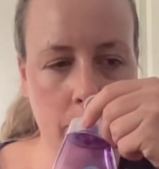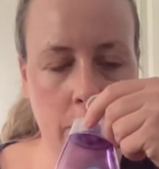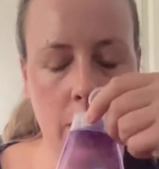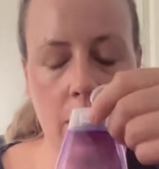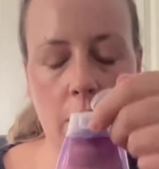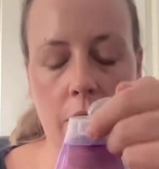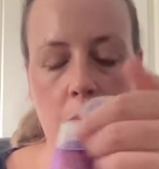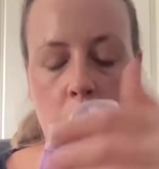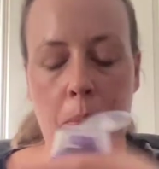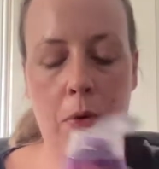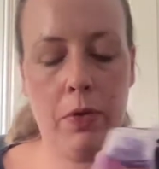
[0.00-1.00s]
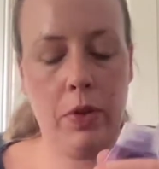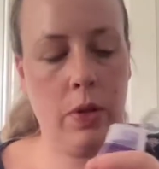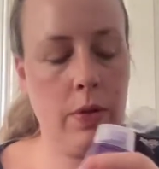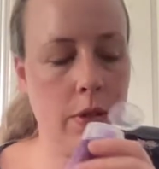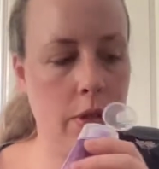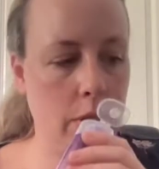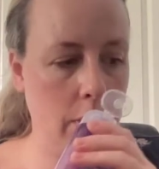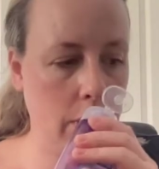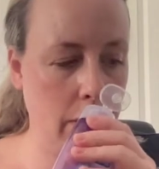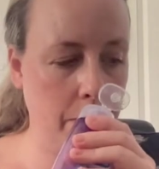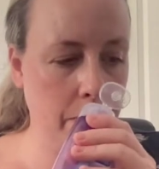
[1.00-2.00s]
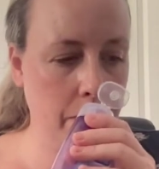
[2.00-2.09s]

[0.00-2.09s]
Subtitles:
This is like their rip-off for Johnson's, isn't it?